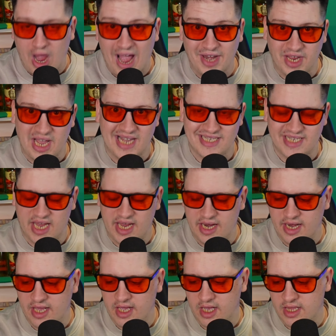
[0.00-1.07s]
had a say in
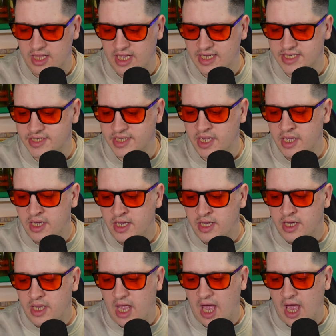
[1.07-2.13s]
it at least.
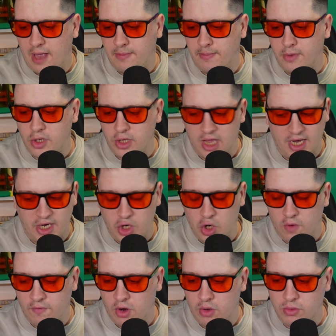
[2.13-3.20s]
Lenny
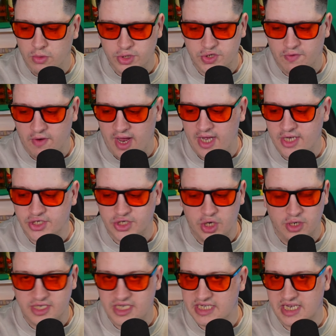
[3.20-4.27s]
Yoro looks great.
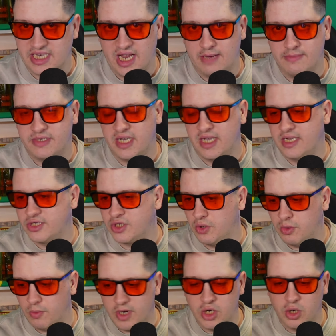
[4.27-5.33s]
Xerxes is adapting. So
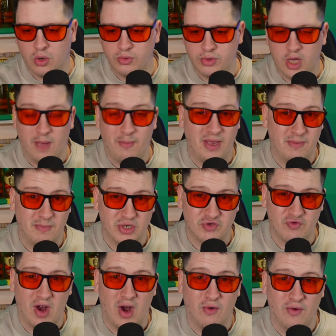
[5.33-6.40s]
the window,
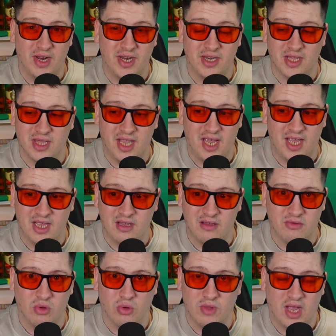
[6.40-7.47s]
Majraoui and De Ligt
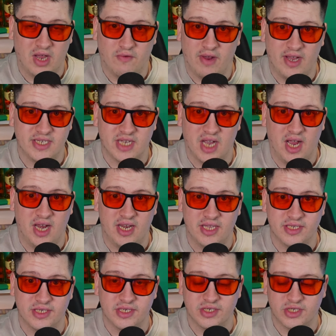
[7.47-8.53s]
look like great
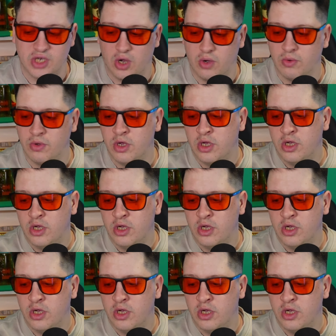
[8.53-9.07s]
signings. So